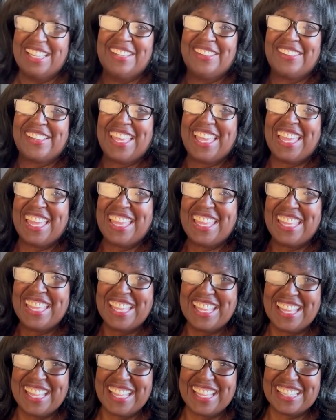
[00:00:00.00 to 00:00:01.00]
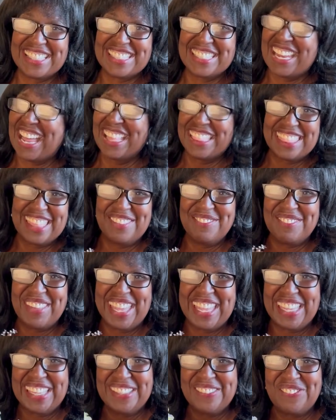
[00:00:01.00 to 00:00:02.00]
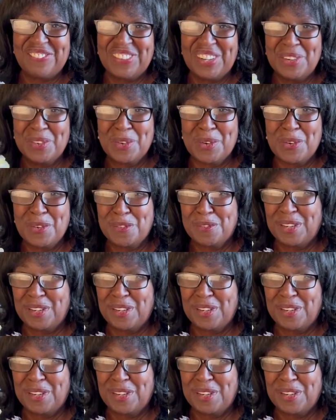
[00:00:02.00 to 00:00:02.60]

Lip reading: Okay, it's not the main focal